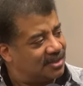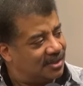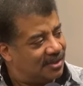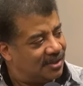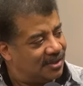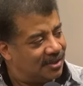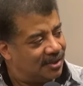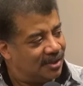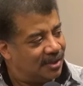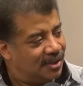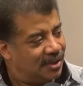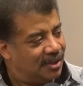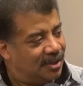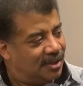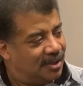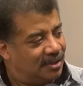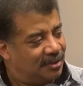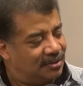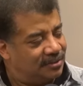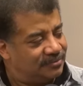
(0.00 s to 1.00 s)
absolutely,
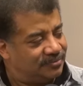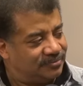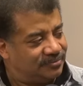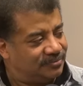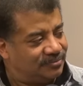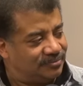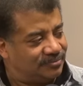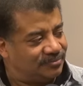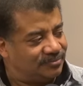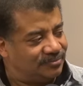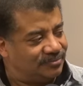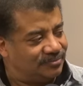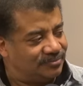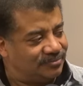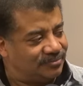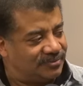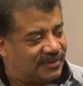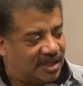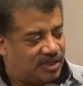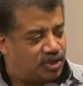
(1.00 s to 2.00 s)
because you're
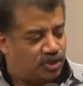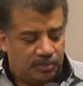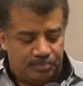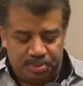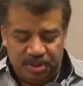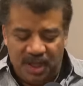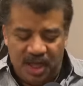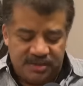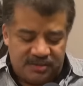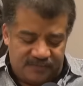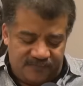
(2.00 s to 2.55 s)
it's that's your blunt.